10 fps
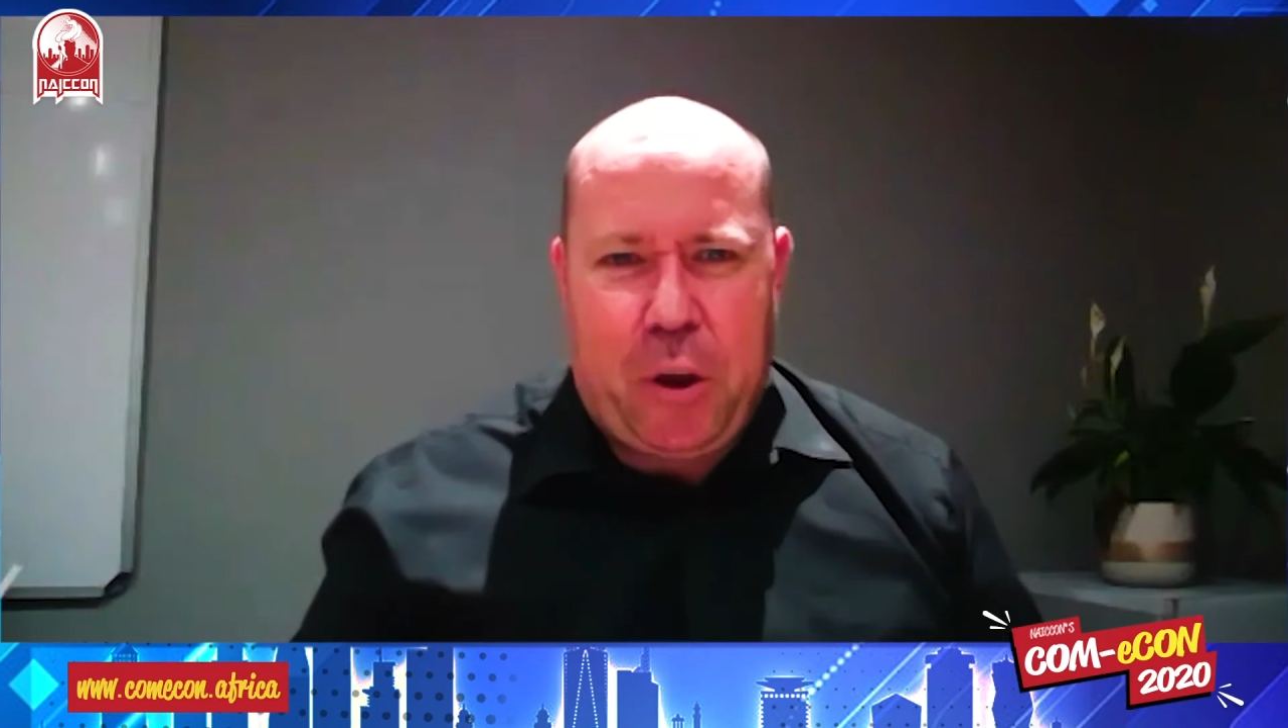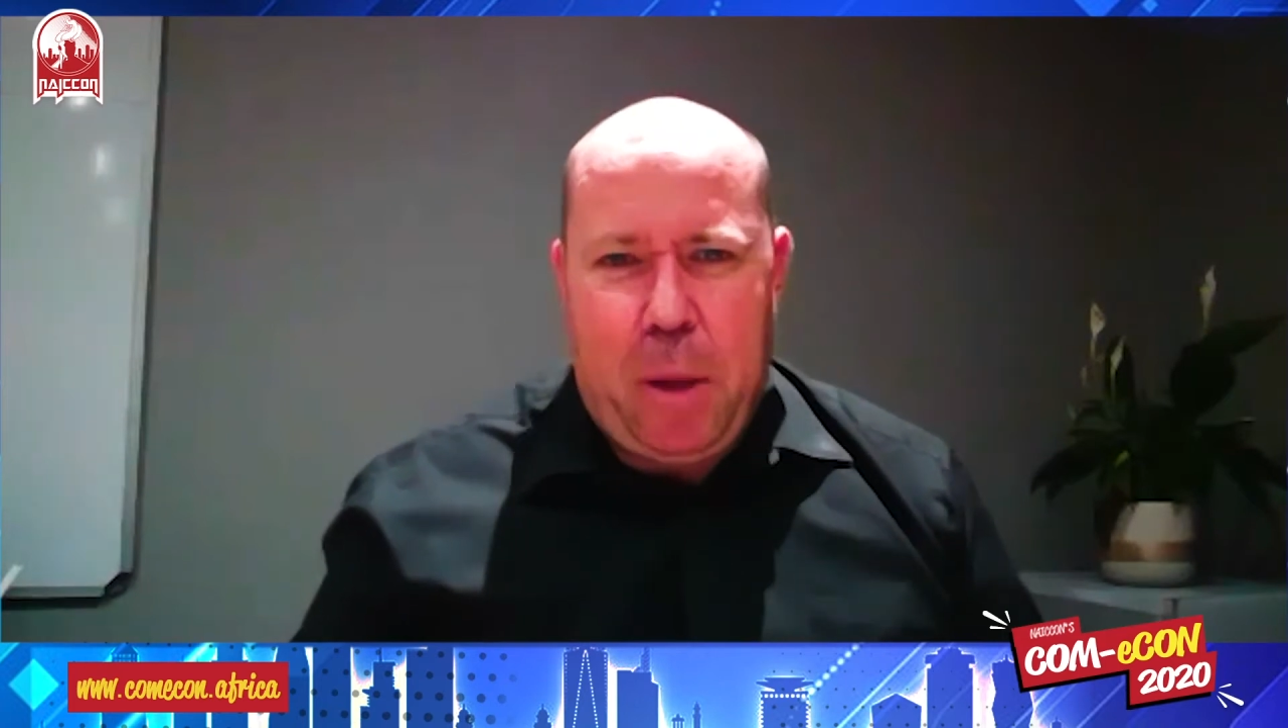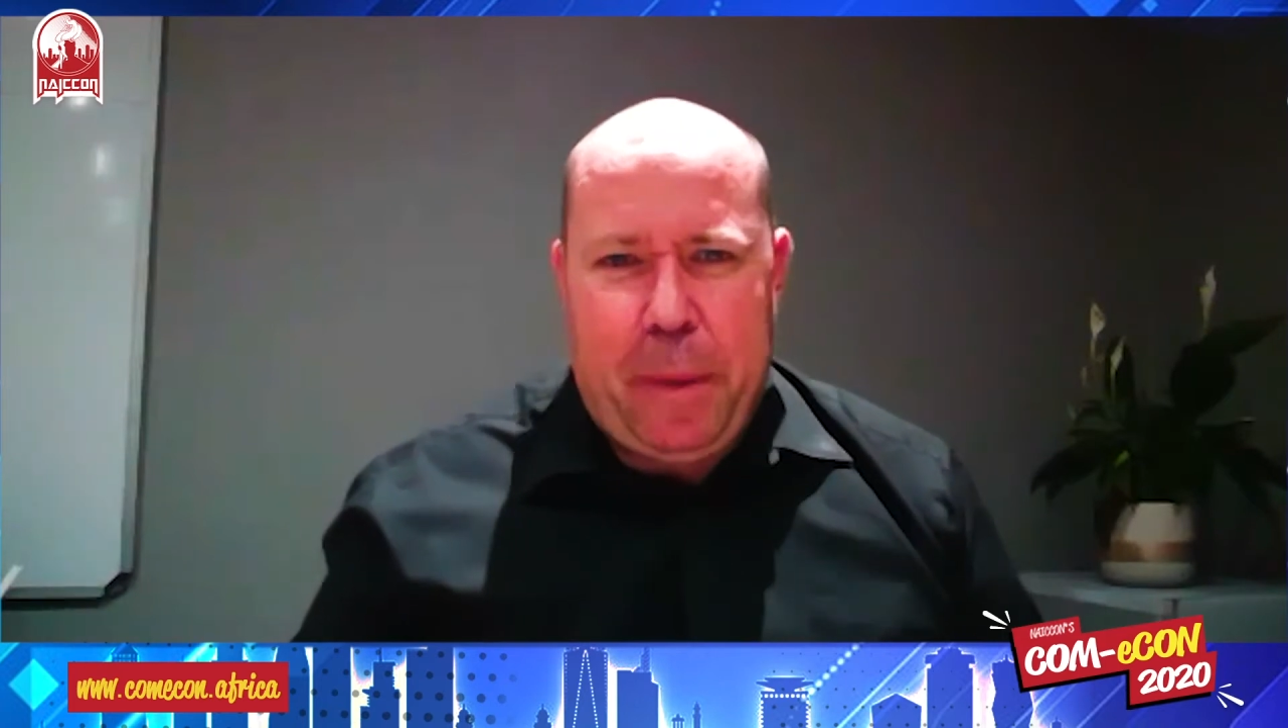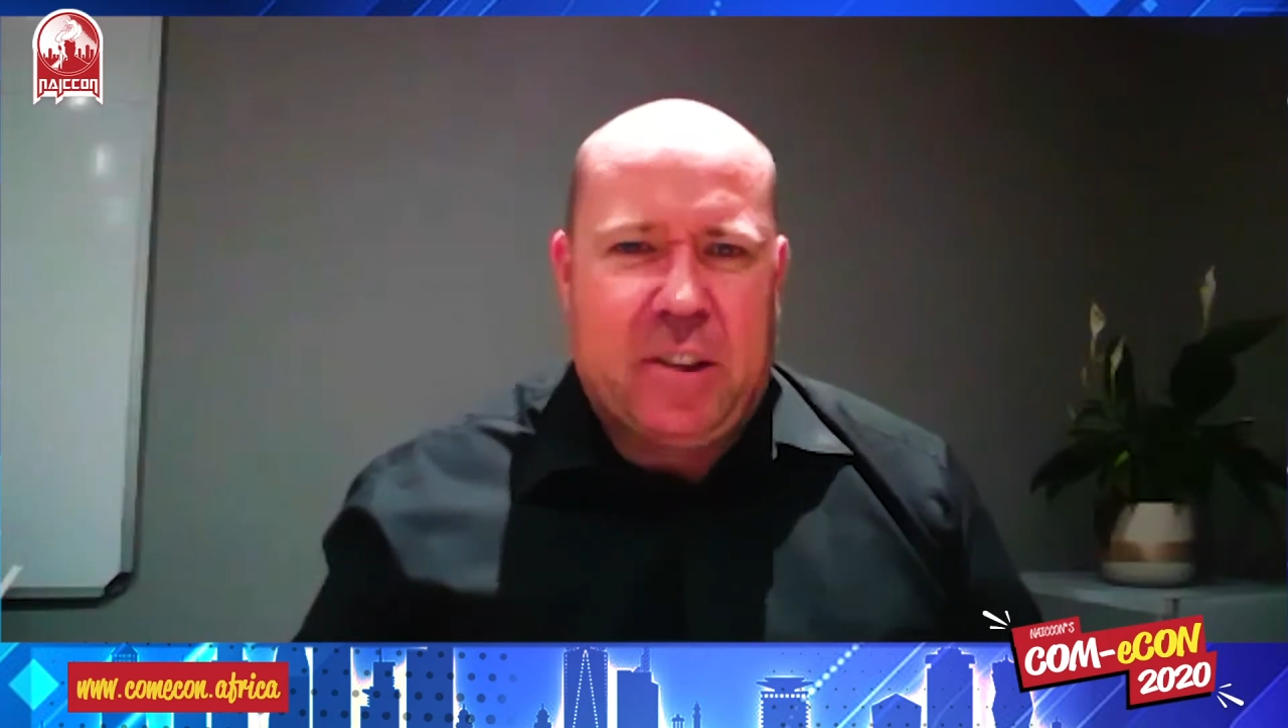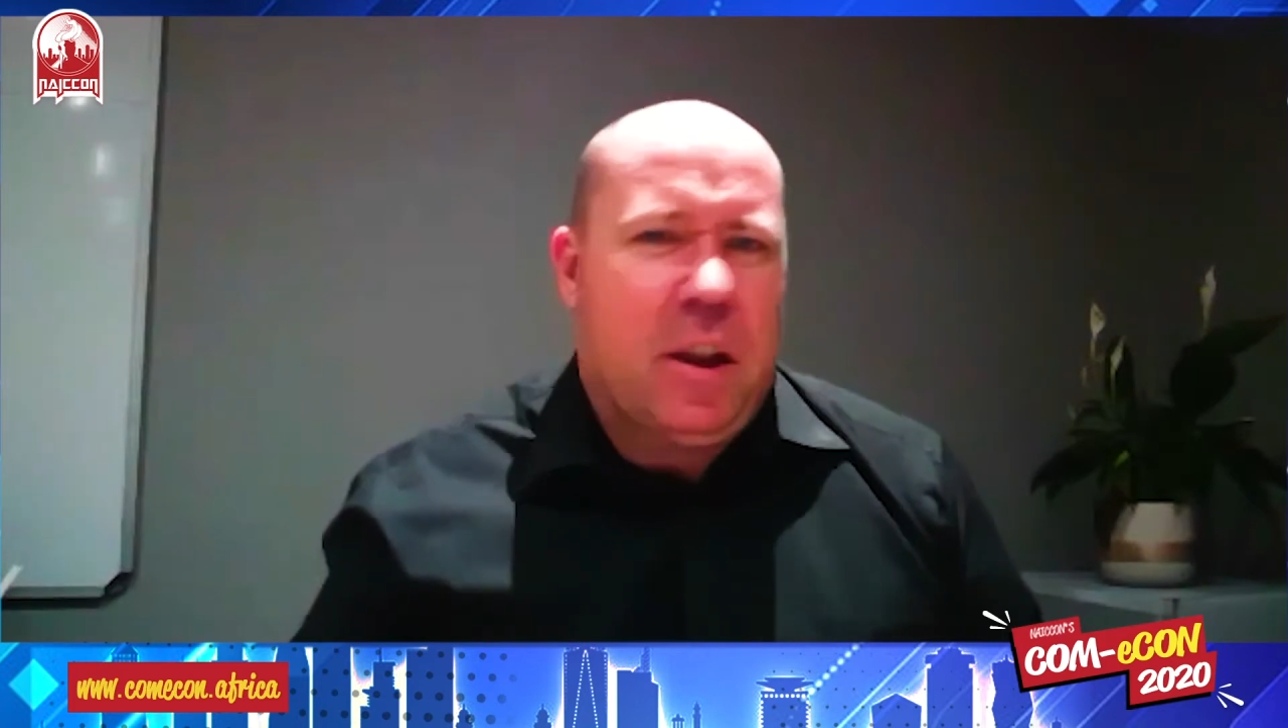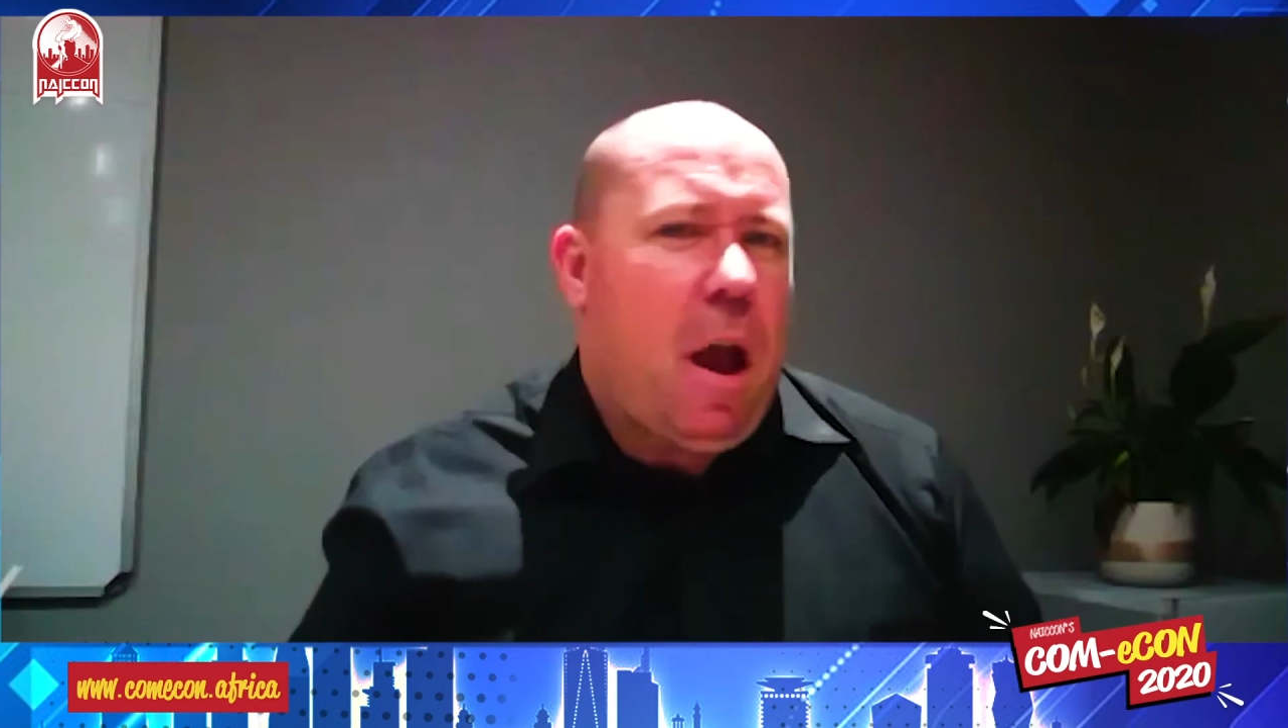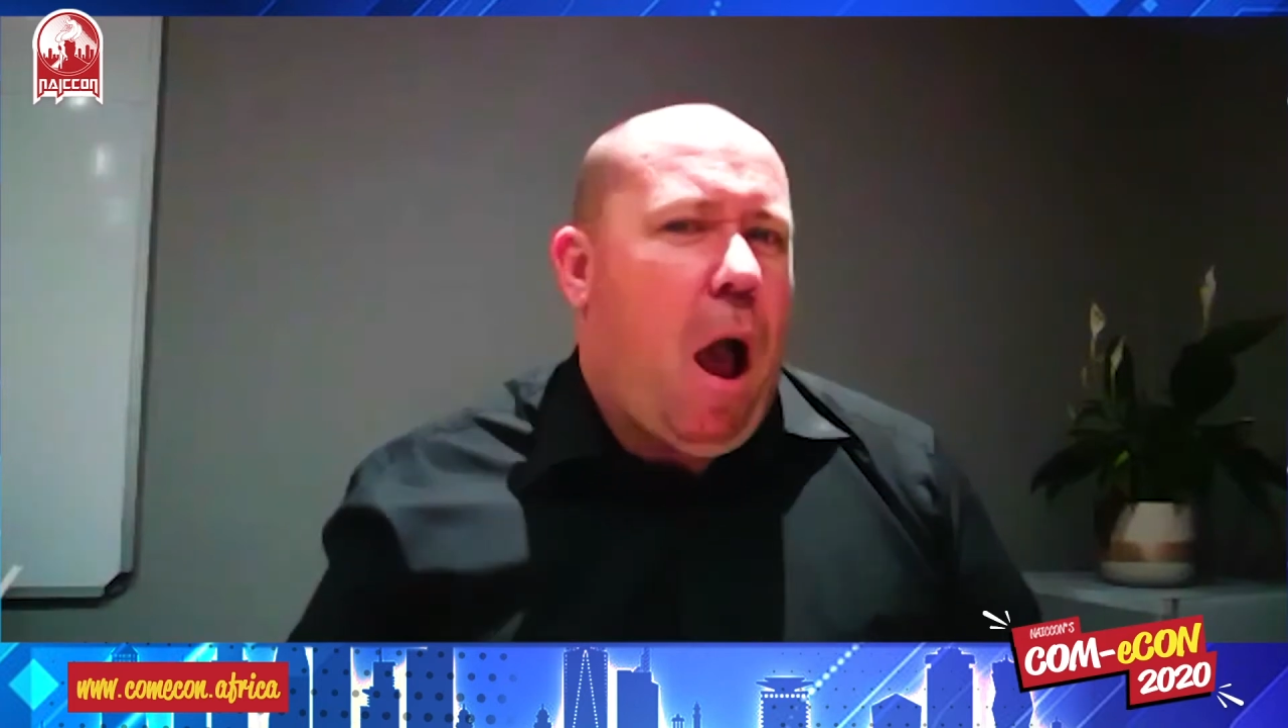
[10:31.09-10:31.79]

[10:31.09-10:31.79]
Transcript: comics.